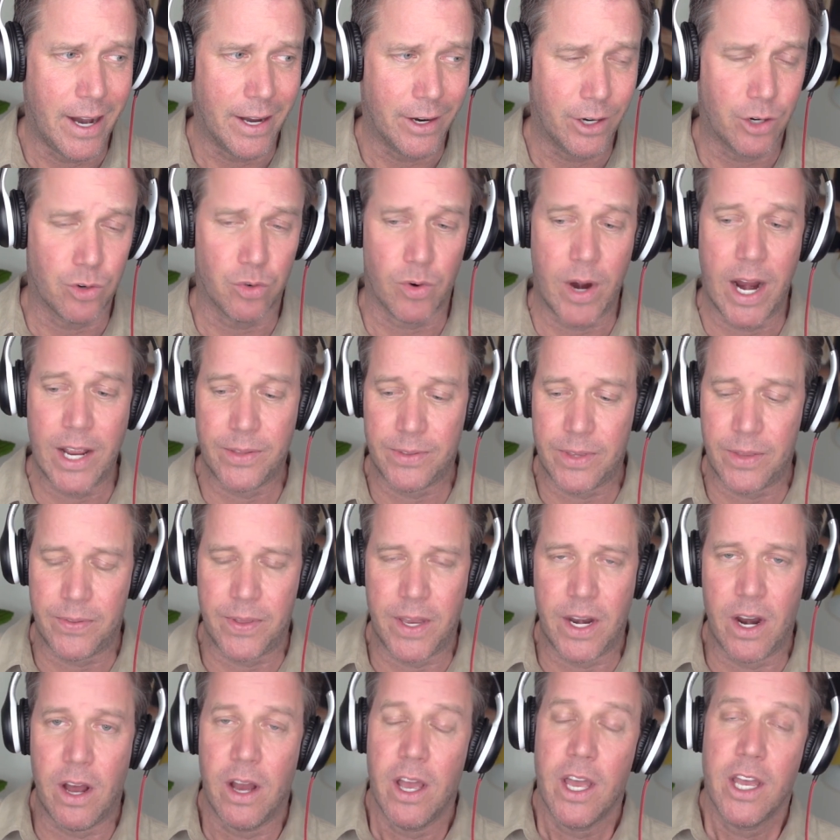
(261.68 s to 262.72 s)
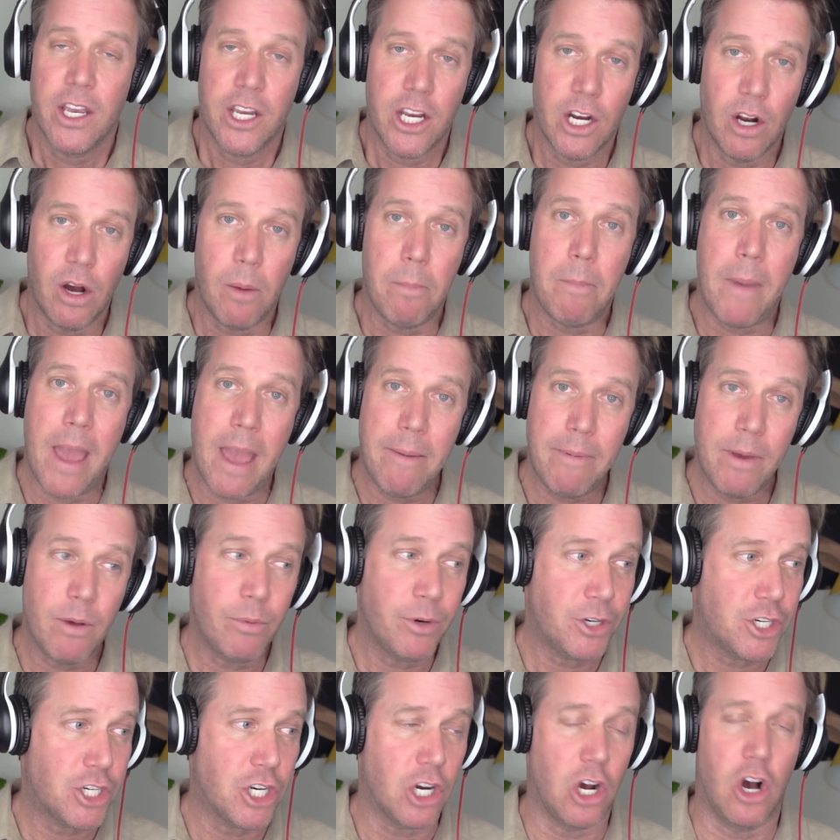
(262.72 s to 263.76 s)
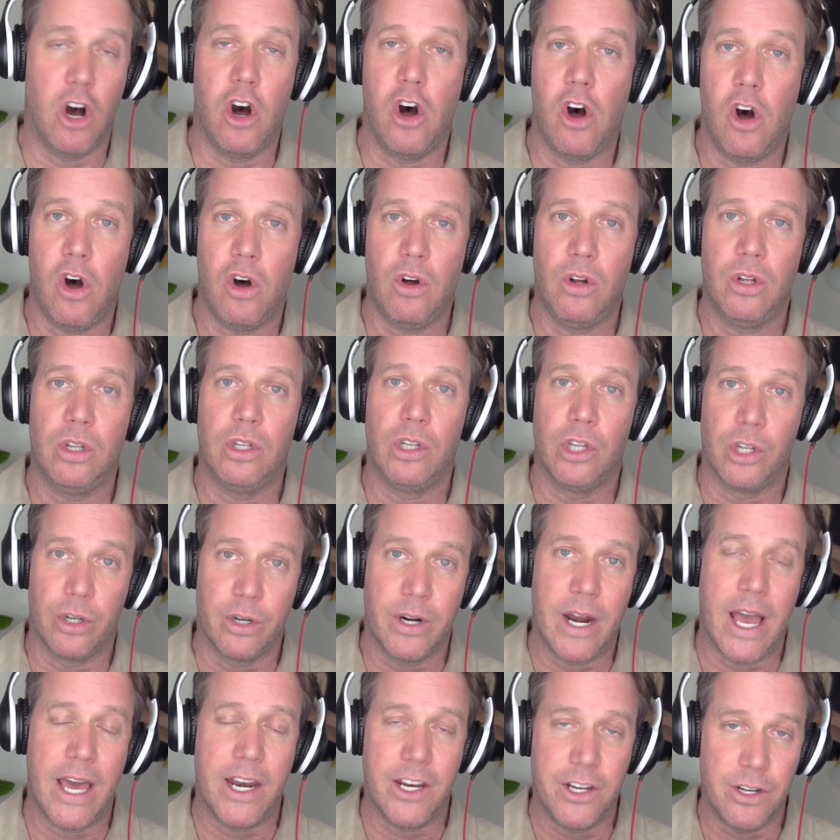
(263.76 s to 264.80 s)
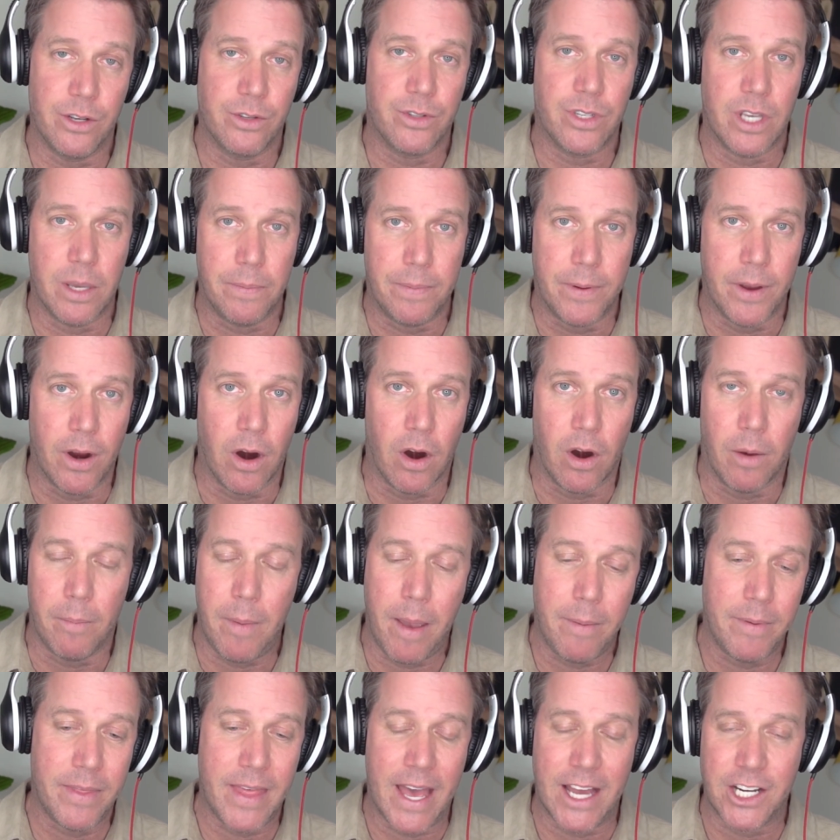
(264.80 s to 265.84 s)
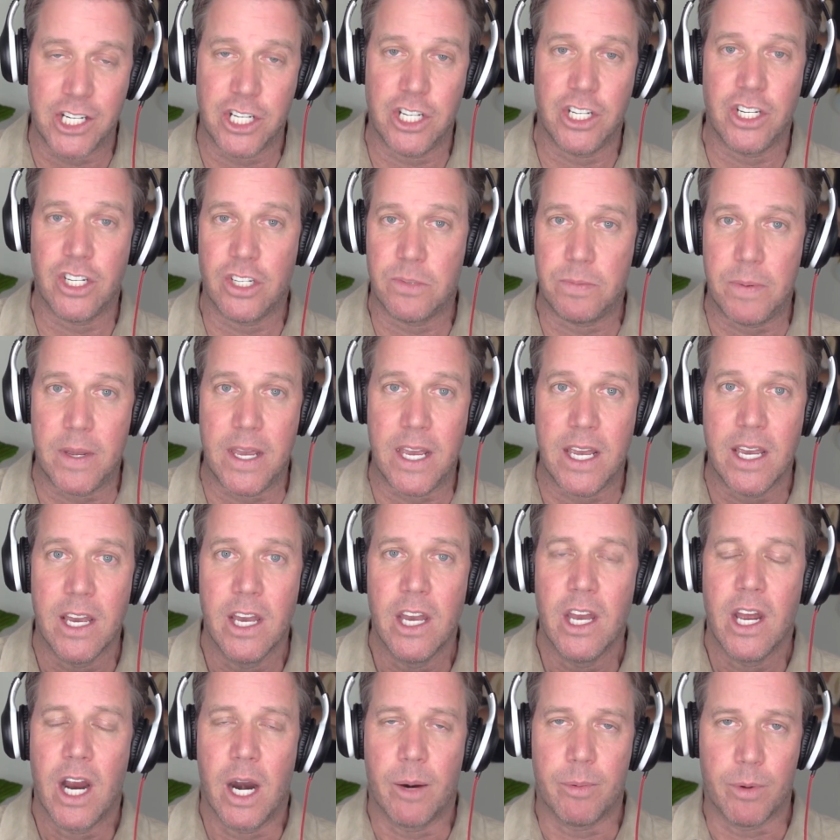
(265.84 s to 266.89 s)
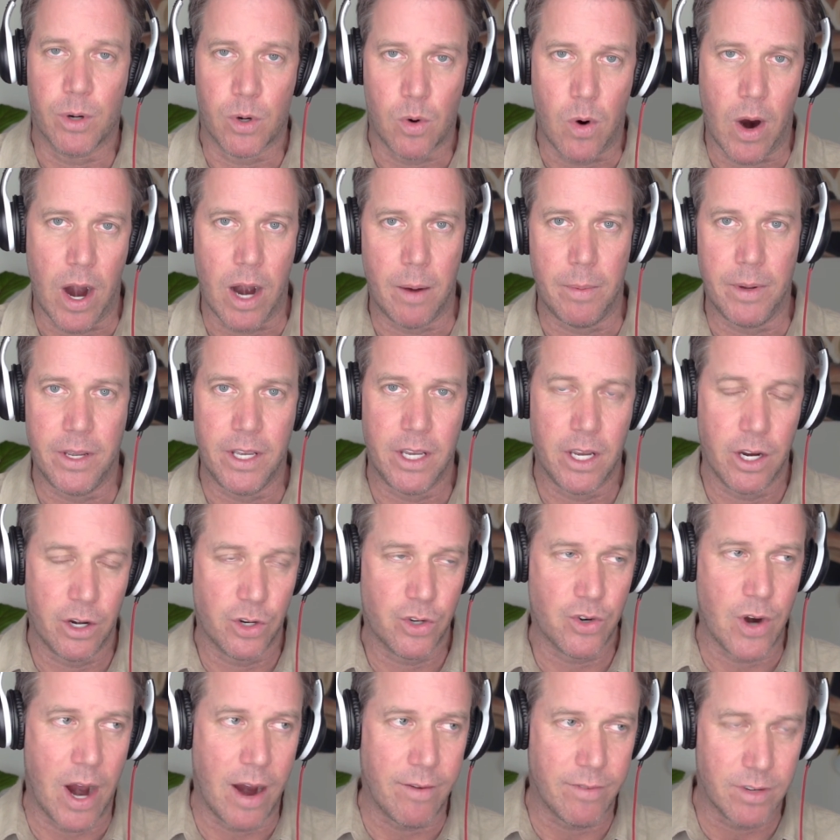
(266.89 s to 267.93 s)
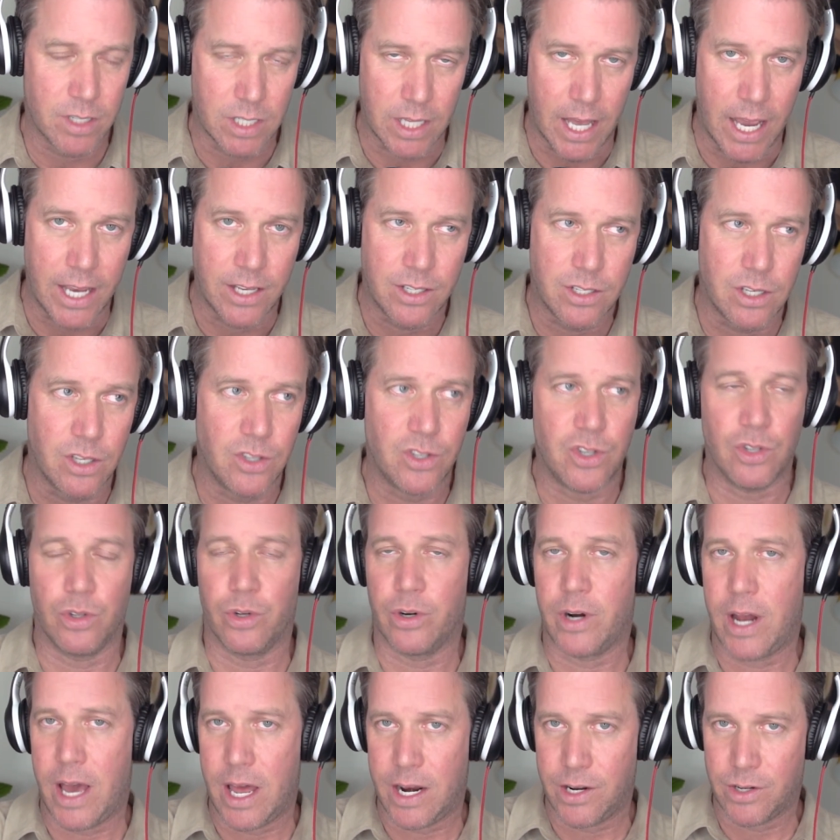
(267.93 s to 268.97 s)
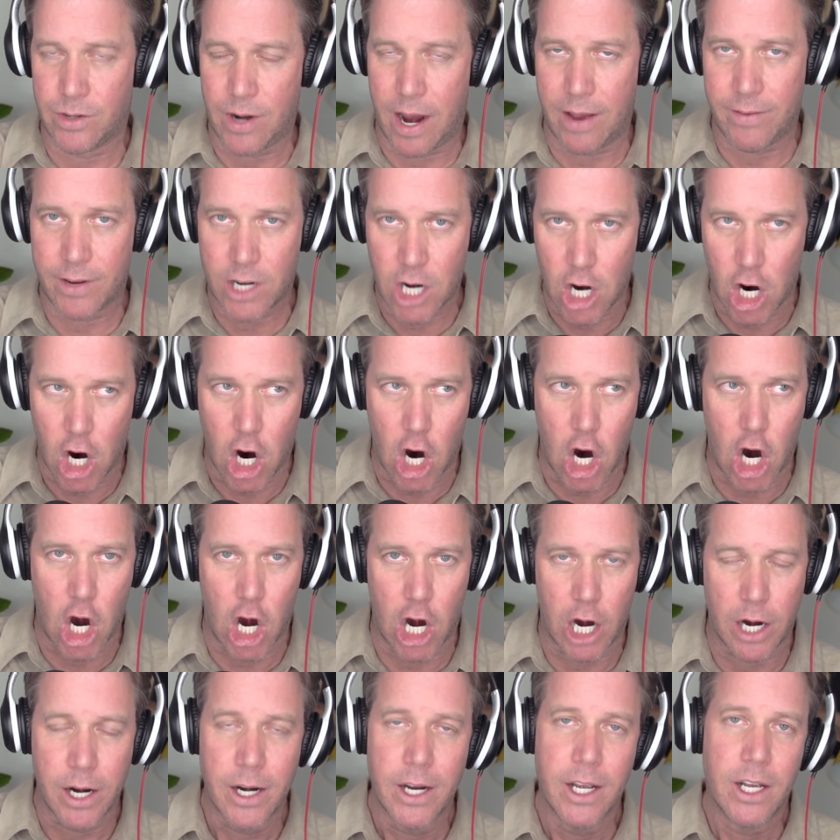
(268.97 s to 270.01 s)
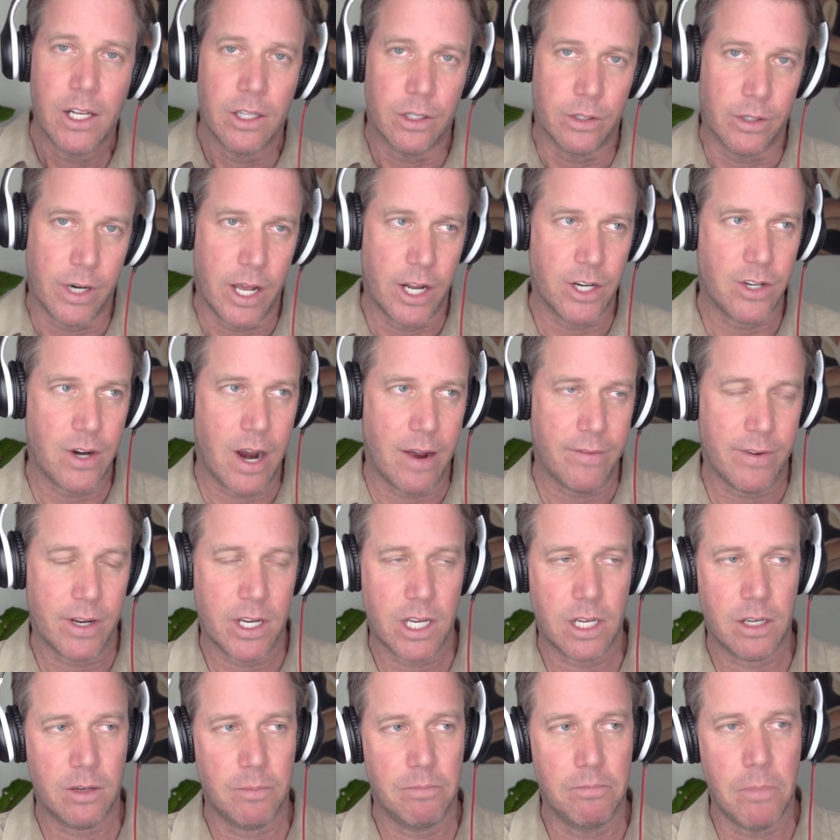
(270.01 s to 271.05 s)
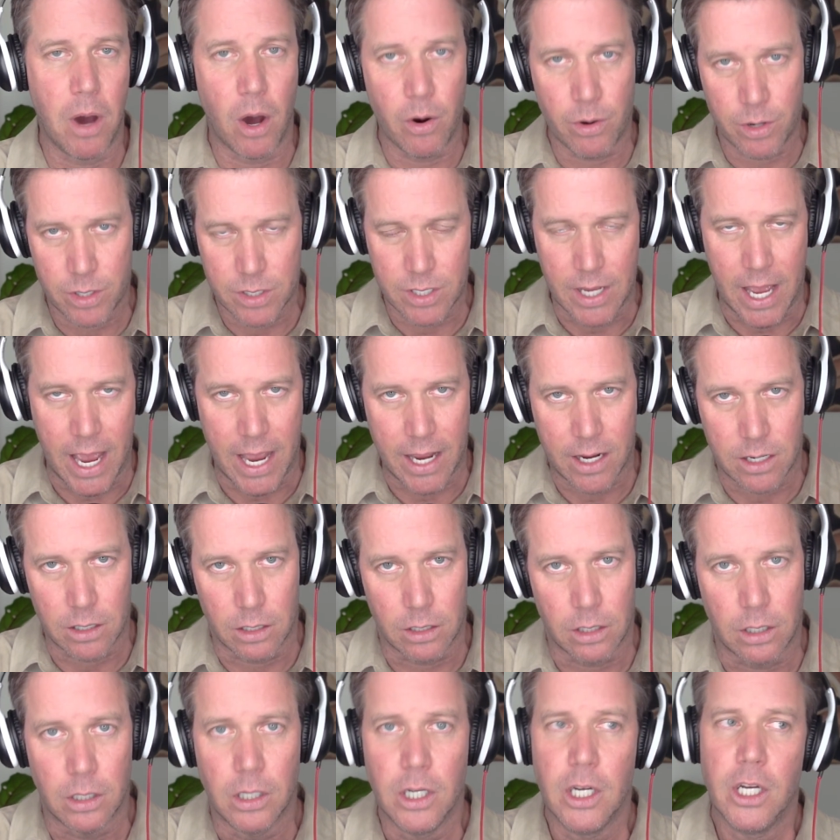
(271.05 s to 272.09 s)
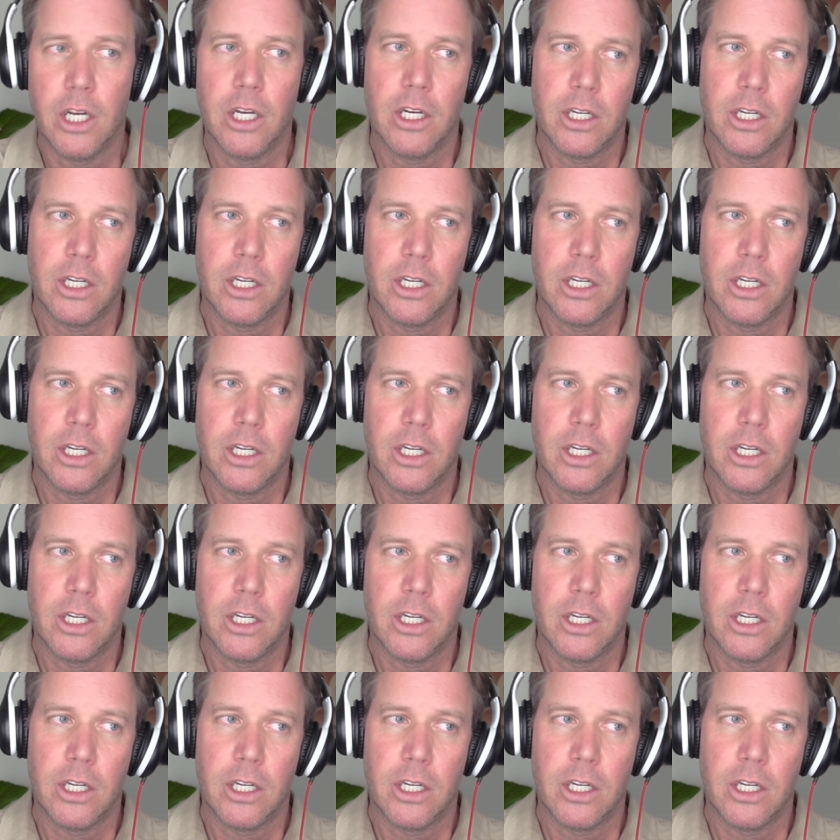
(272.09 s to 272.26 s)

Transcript: Great that they know. You know what? Maybe we should all learn how to do CPR. Maybe that should just be a requirement. You get your driver's license. You learn how to drive a car. Learn how to drive a motorcycle.